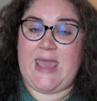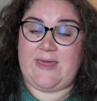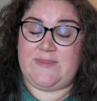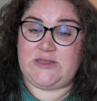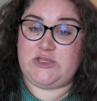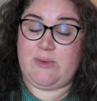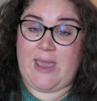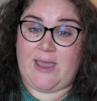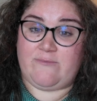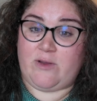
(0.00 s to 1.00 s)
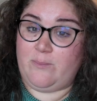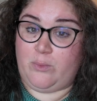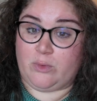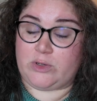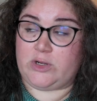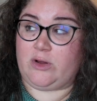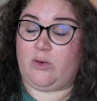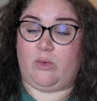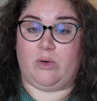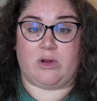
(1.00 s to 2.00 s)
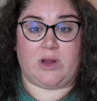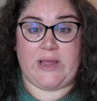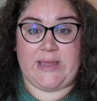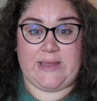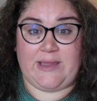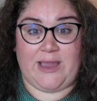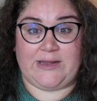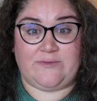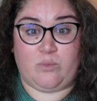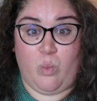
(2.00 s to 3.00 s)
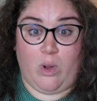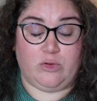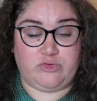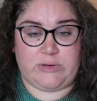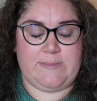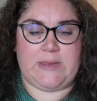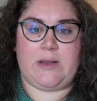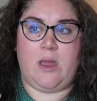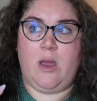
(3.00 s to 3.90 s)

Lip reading: And then you have a border or a kind of wall treatment